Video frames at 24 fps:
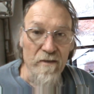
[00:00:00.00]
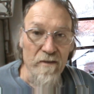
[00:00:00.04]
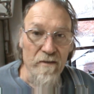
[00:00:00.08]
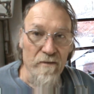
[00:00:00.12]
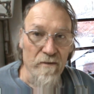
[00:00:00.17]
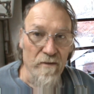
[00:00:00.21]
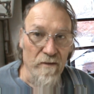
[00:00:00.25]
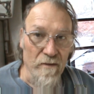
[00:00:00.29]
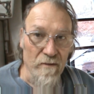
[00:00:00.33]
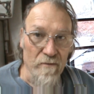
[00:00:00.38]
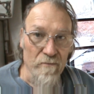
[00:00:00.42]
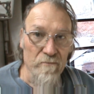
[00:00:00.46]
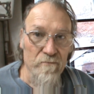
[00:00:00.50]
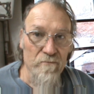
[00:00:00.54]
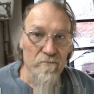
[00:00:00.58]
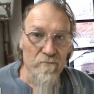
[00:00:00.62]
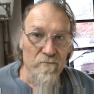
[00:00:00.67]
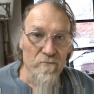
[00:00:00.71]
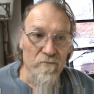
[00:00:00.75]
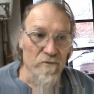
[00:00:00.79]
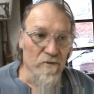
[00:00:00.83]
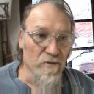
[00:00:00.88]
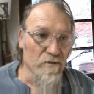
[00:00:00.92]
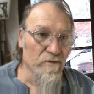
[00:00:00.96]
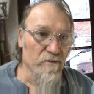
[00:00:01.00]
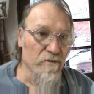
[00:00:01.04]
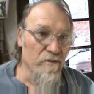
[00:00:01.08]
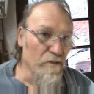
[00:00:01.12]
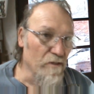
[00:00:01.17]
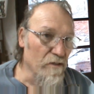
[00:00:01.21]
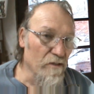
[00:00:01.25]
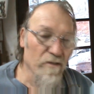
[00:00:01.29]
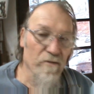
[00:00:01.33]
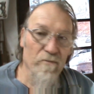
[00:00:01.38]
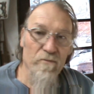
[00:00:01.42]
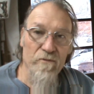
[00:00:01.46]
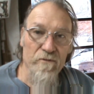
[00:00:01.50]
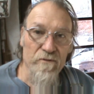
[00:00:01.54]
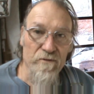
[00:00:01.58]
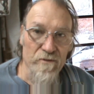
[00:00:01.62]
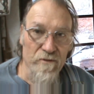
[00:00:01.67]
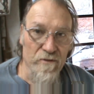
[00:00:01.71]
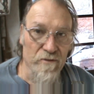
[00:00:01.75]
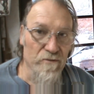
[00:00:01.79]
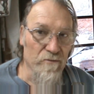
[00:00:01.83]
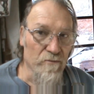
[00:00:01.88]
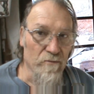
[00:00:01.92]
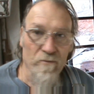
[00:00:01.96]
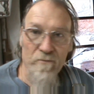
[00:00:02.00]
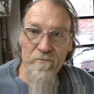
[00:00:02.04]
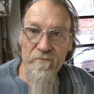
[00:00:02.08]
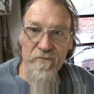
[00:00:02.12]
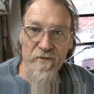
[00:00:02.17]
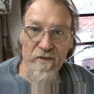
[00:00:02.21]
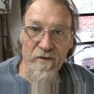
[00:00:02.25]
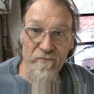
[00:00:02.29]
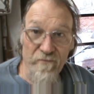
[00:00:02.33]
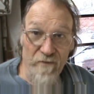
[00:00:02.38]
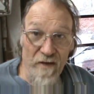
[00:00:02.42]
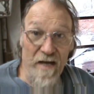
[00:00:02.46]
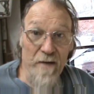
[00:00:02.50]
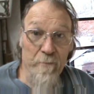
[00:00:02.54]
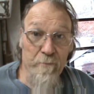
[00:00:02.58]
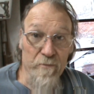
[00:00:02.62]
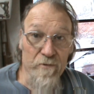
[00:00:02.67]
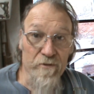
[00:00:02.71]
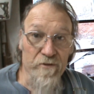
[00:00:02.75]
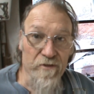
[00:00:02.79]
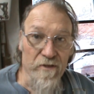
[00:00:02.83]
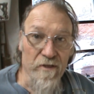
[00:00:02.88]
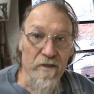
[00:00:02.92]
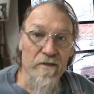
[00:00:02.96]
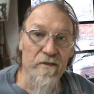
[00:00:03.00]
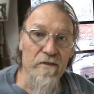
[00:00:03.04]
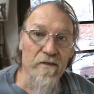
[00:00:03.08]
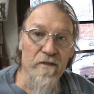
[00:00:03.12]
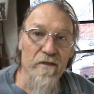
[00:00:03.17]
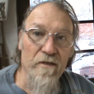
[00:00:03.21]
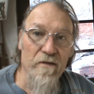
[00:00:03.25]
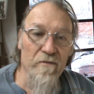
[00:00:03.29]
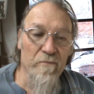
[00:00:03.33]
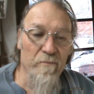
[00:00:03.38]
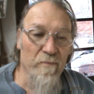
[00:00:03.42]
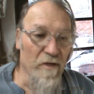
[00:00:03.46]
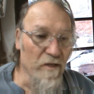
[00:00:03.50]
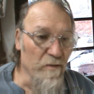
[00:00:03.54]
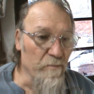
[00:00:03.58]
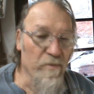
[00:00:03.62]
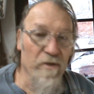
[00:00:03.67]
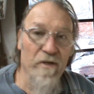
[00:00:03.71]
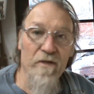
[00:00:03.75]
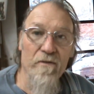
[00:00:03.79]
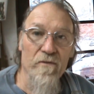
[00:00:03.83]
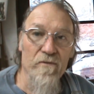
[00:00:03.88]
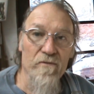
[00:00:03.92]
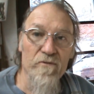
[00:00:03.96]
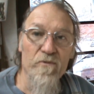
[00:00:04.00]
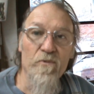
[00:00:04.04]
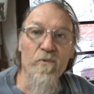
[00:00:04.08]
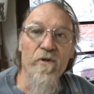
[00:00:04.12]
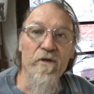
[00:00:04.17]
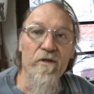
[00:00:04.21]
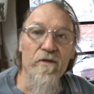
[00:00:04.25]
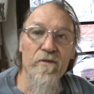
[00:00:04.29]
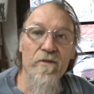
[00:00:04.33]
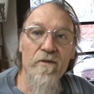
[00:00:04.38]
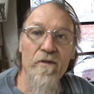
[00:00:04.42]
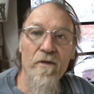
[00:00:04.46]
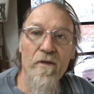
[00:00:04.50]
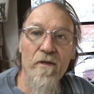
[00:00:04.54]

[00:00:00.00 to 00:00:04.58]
Now with the other one, just the 5% that everybody pickles with,